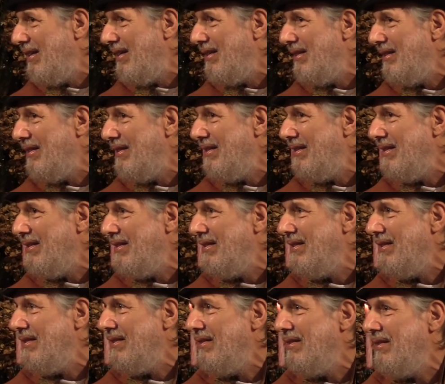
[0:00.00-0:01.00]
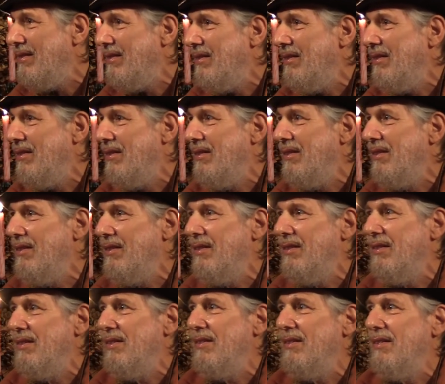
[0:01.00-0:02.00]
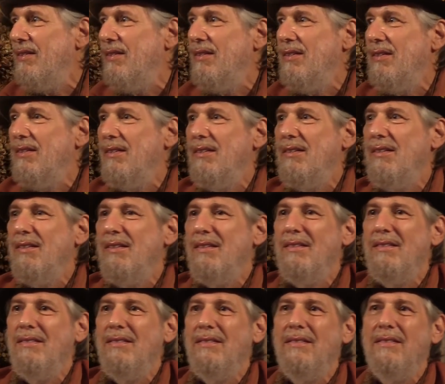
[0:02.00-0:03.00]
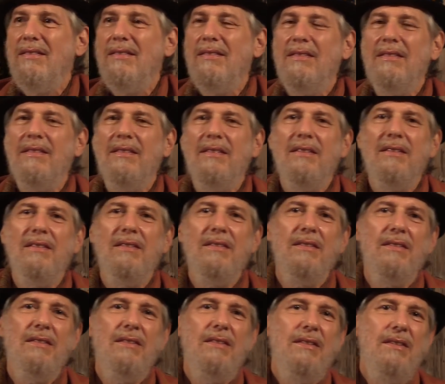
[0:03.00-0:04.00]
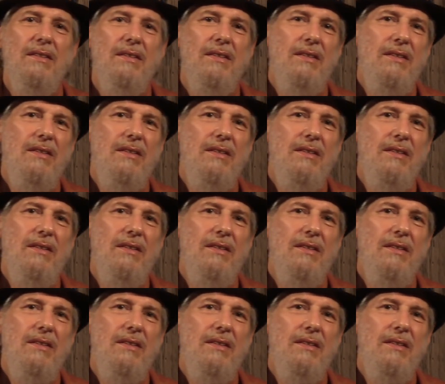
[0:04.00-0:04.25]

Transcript: (no one is talking)